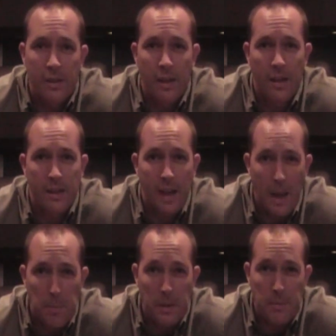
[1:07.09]

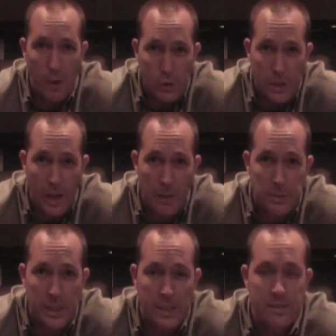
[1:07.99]
Copley Motion
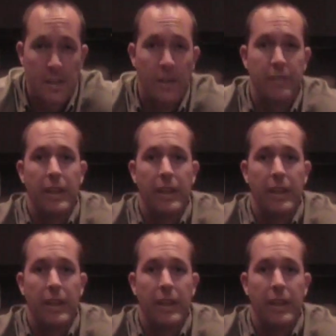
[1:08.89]
Objects,